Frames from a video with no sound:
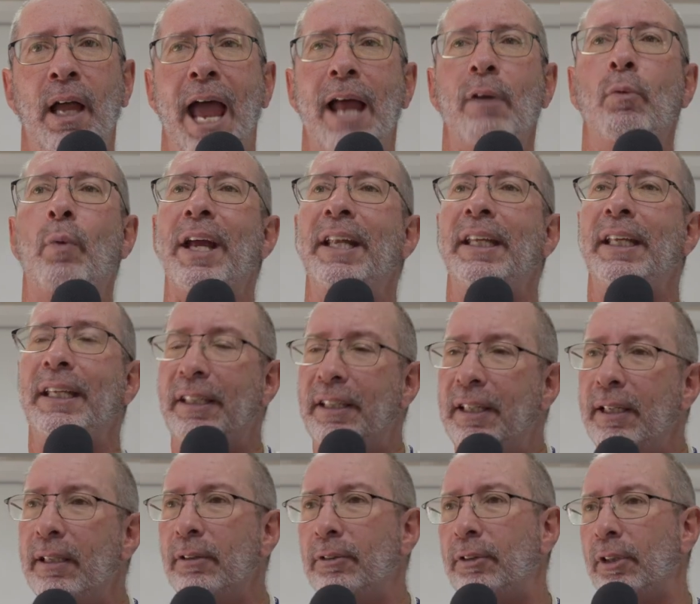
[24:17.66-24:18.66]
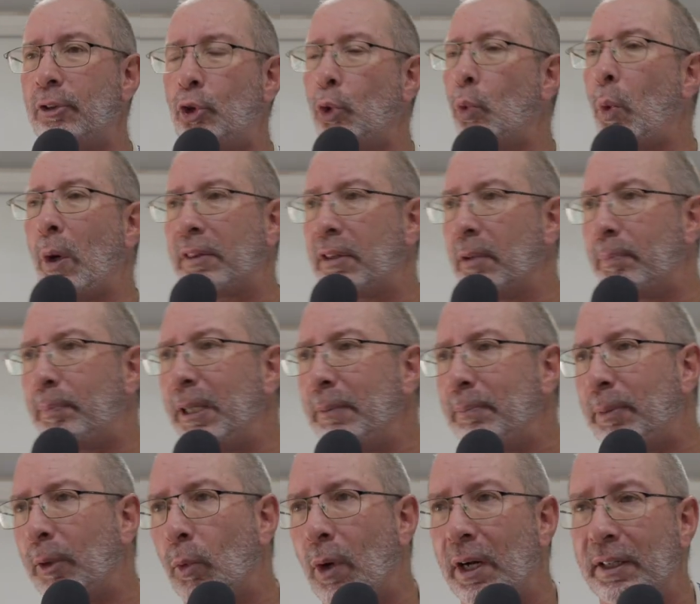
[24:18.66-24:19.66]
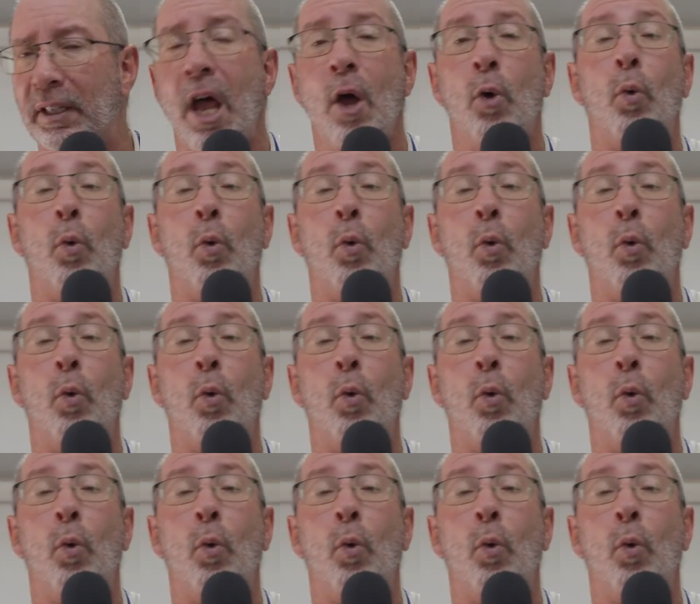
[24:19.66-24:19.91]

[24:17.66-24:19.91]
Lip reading: And when he yielded to what the people want,